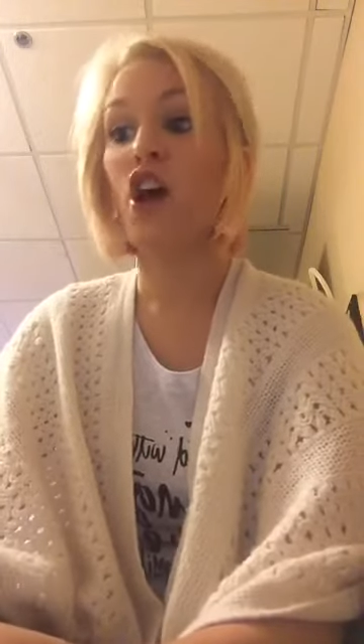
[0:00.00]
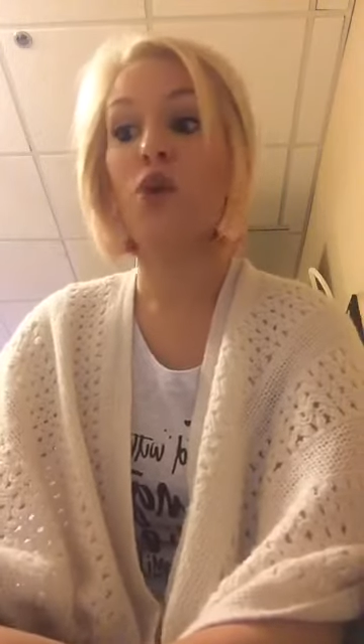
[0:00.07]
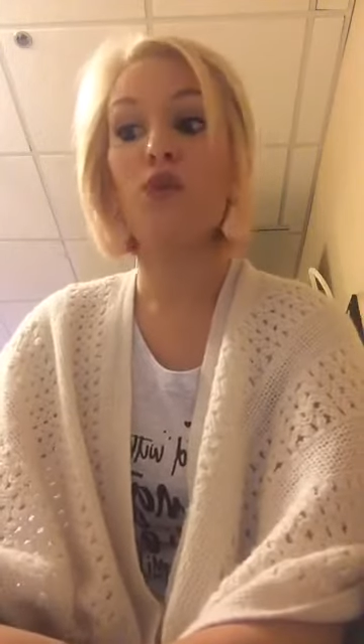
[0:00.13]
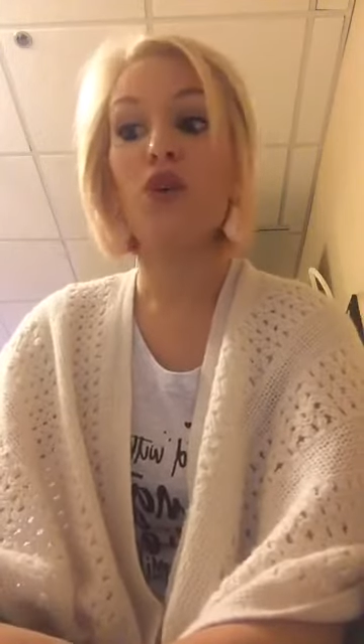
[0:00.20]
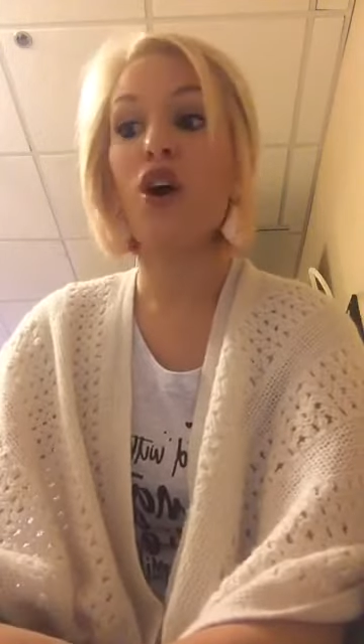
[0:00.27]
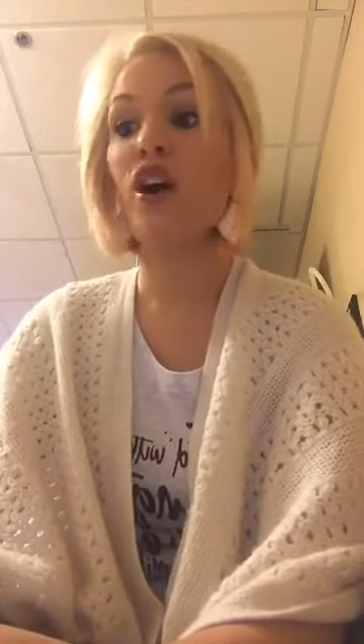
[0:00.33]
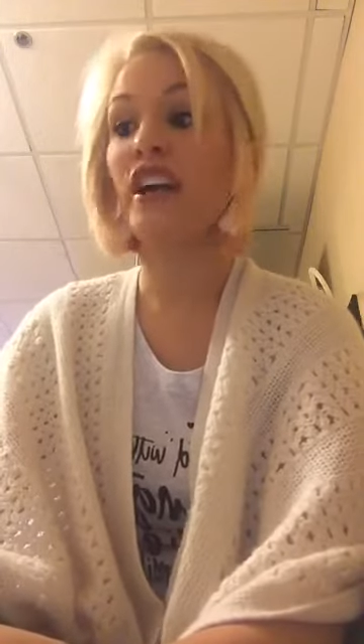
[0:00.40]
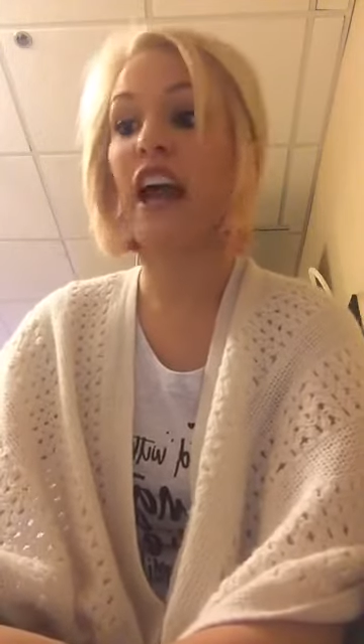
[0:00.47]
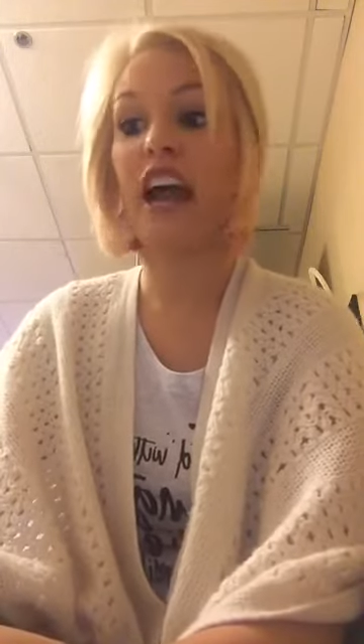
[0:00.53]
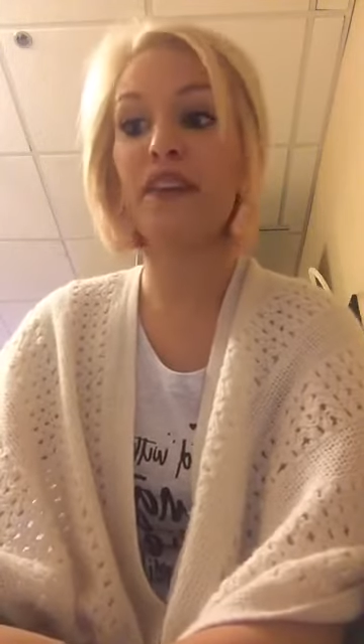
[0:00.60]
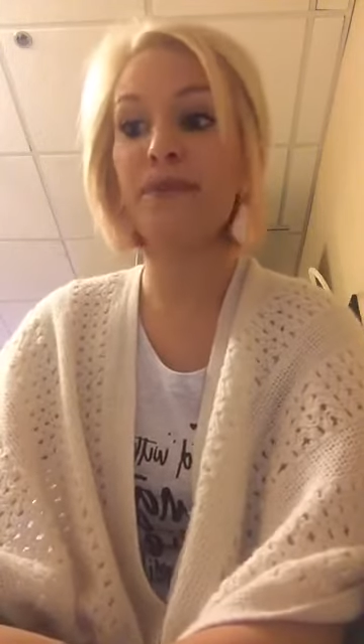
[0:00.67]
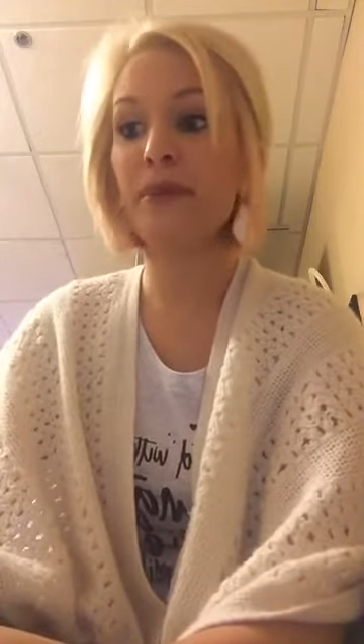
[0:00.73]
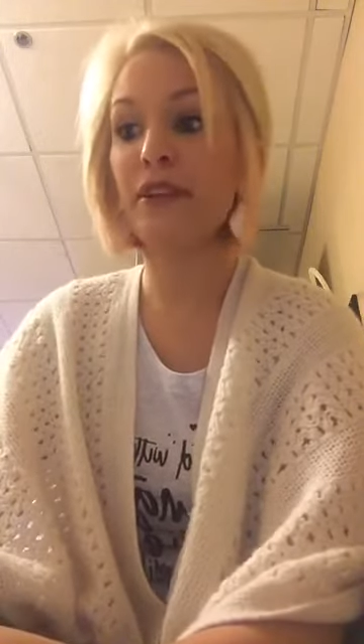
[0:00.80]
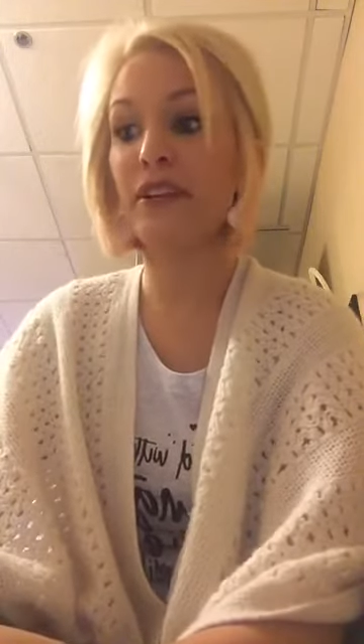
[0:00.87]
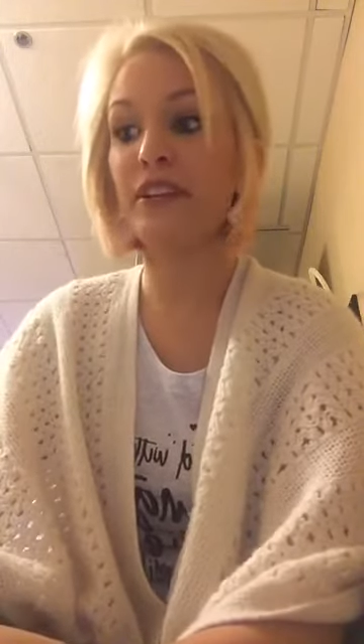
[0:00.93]
We're all
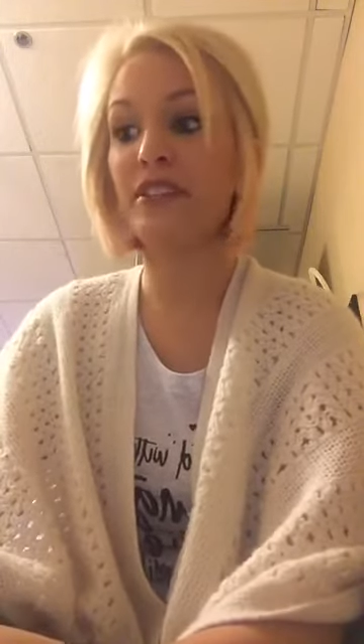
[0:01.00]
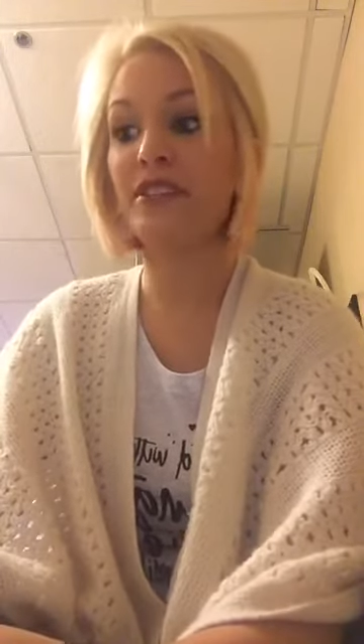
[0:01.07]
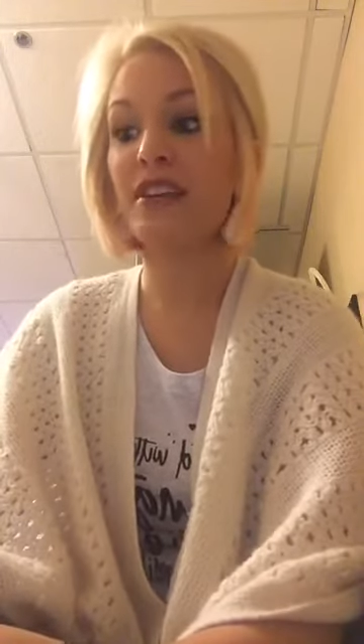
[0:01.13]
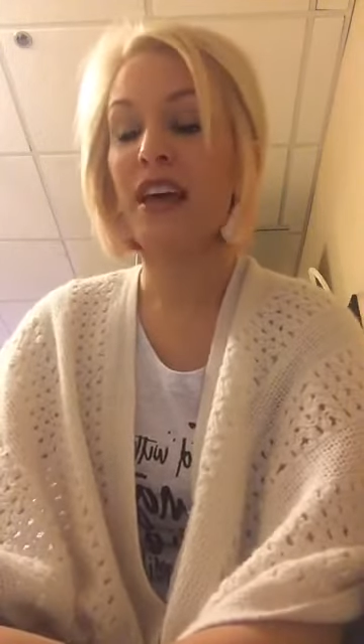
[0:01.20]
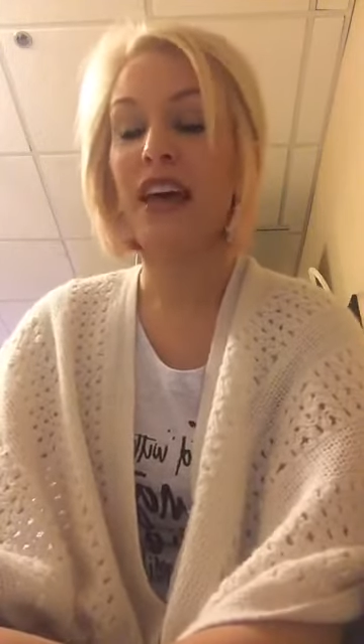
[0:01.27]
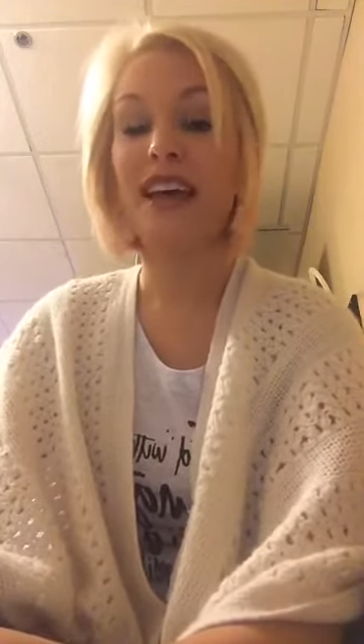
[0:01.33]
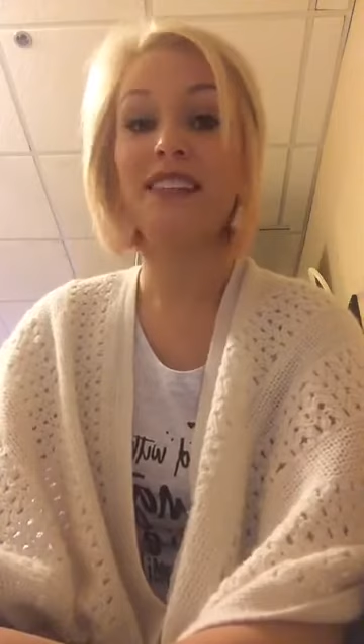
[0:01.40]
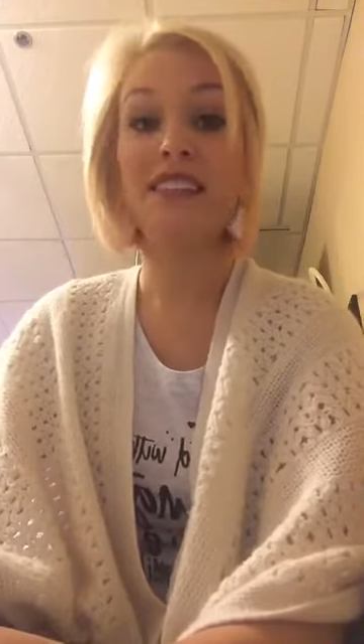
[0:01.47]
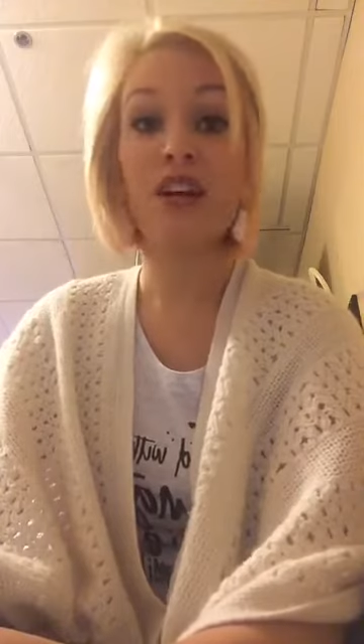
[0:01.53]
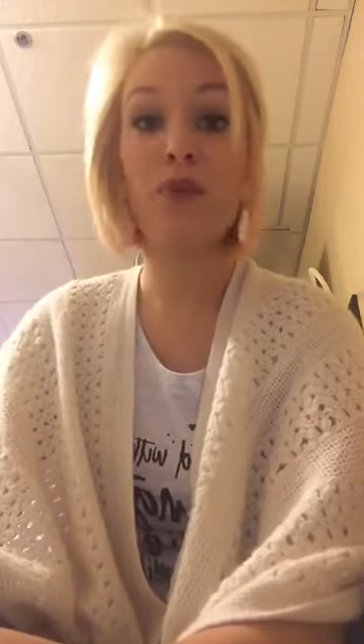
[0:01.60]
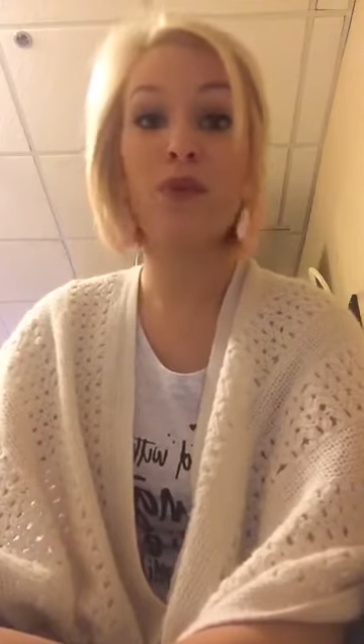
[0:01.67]
caterpillars until